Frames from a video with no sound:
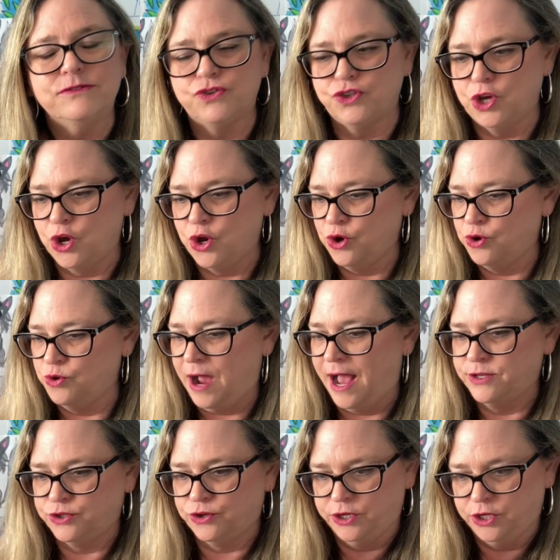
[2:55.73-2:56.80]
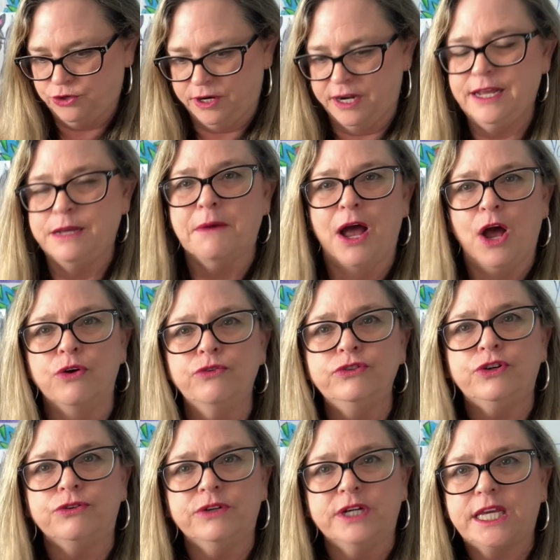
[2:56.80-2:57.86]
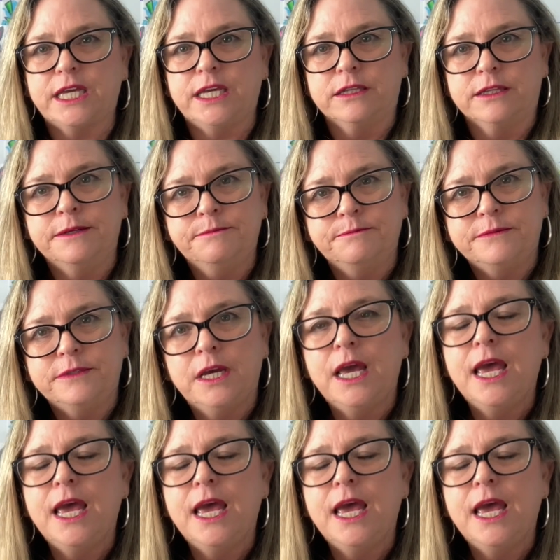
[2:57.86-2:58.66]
So I started creating my own curriculum,